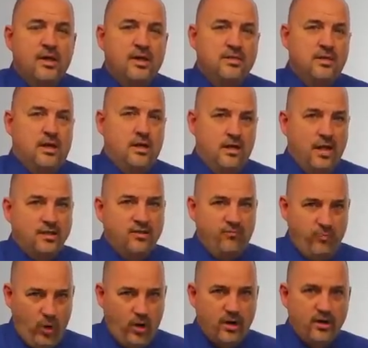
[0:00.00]
is that
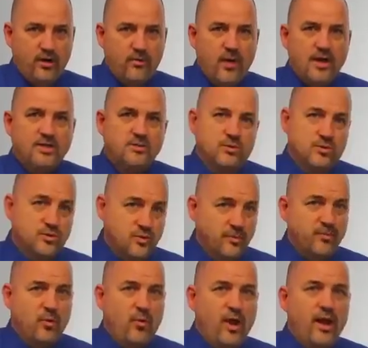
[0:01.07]
collective bargaining rights were
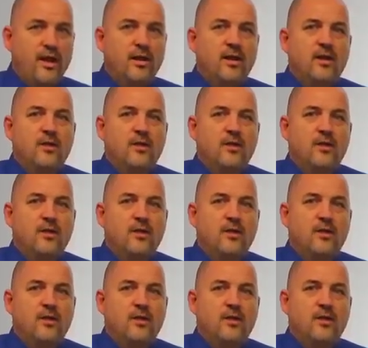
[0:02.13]
stripped away